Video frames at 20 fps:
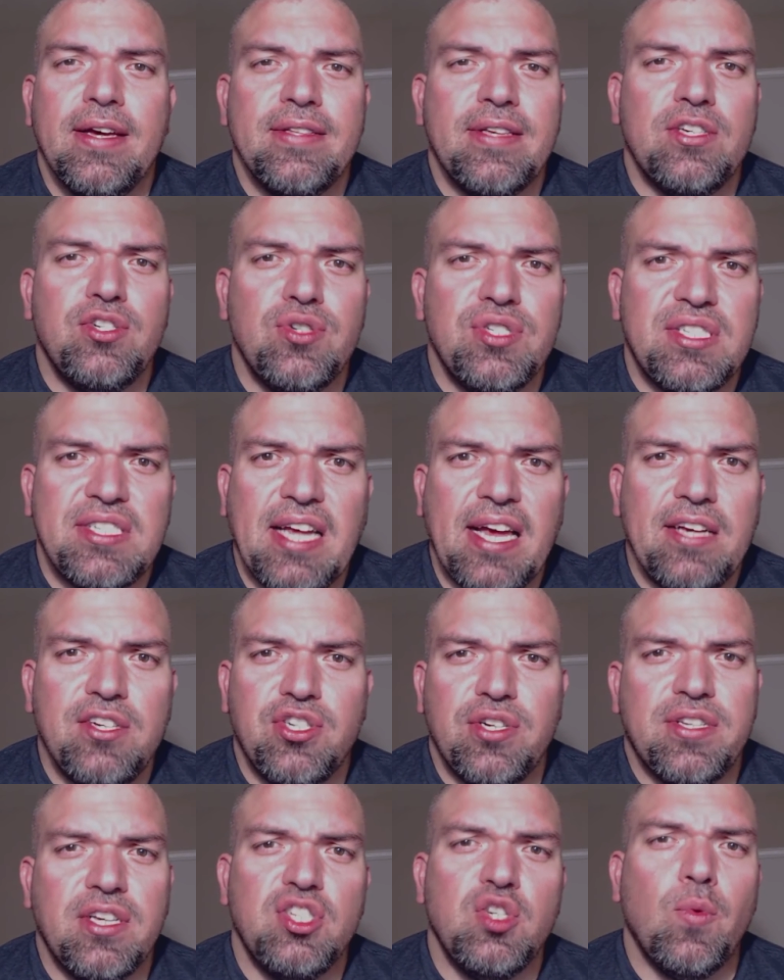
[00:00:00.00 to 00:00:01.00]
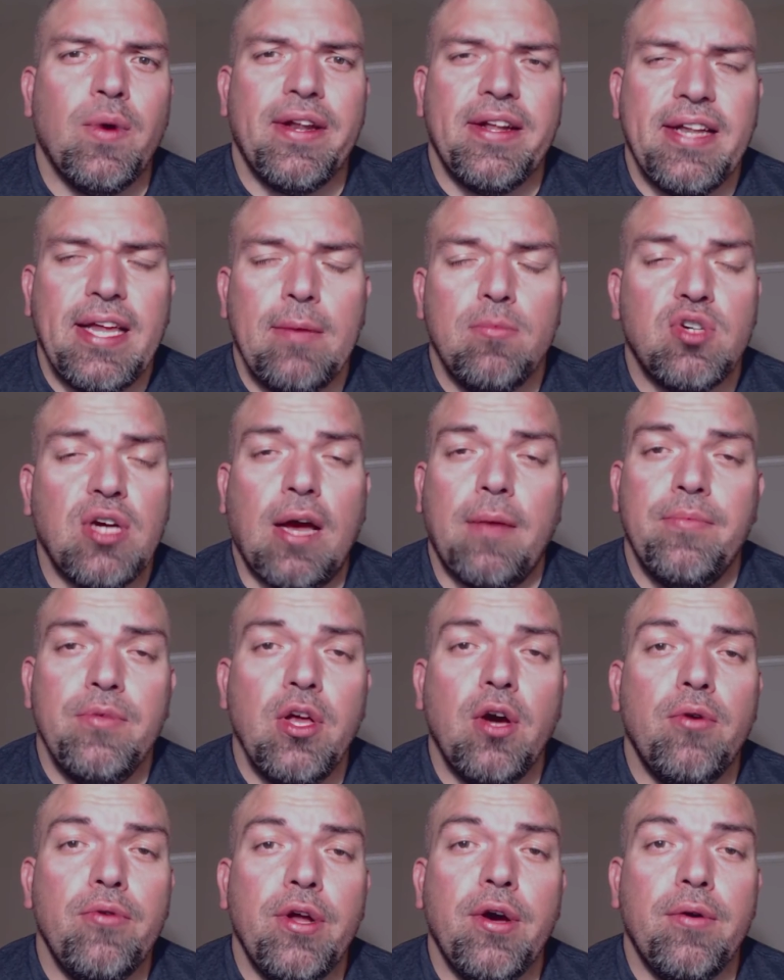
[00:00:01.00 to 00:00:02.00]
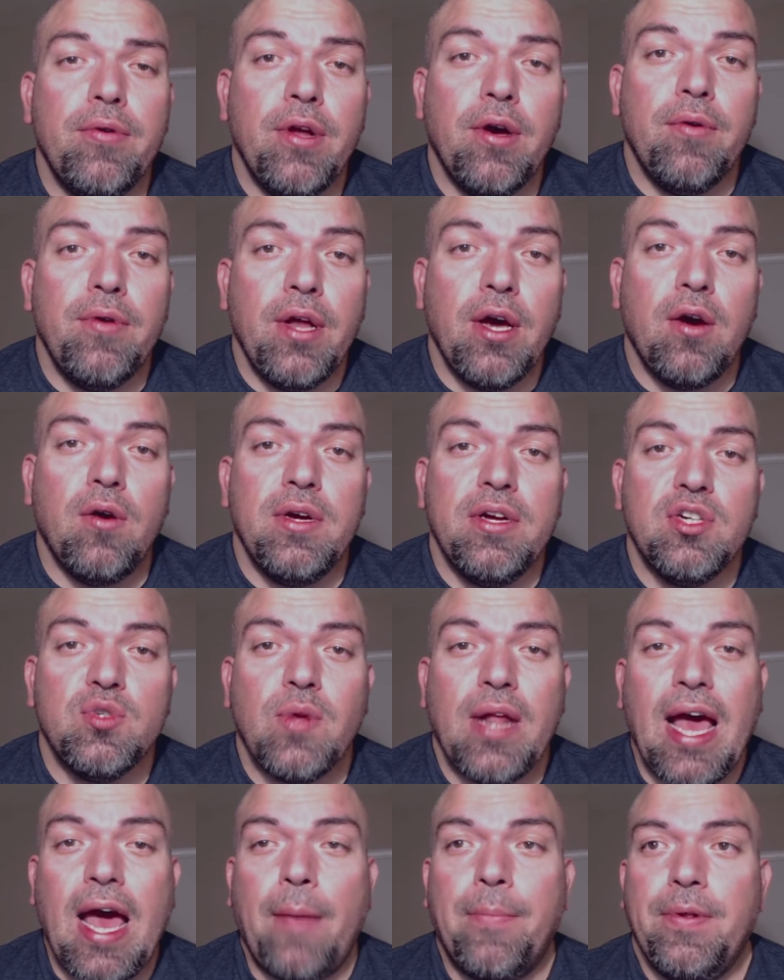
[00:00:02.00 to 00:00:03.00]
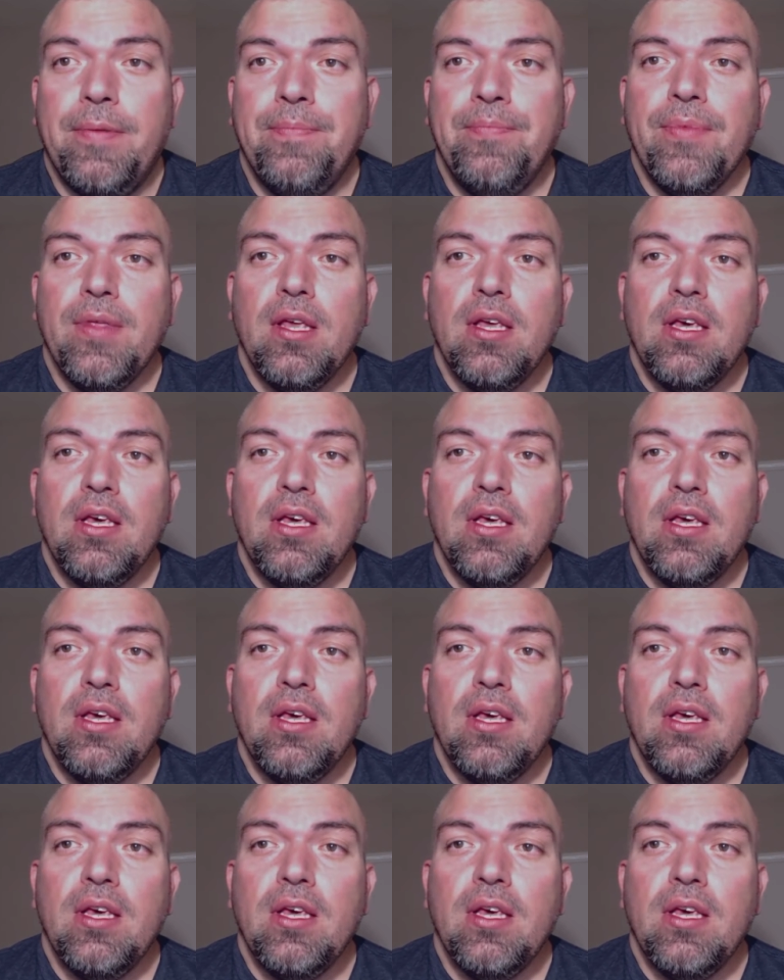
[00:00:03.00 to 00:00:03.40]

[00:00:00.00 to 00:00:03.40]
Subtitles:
Did you stage it? Did you want a name drop? No, no, no, no. Here's what happened.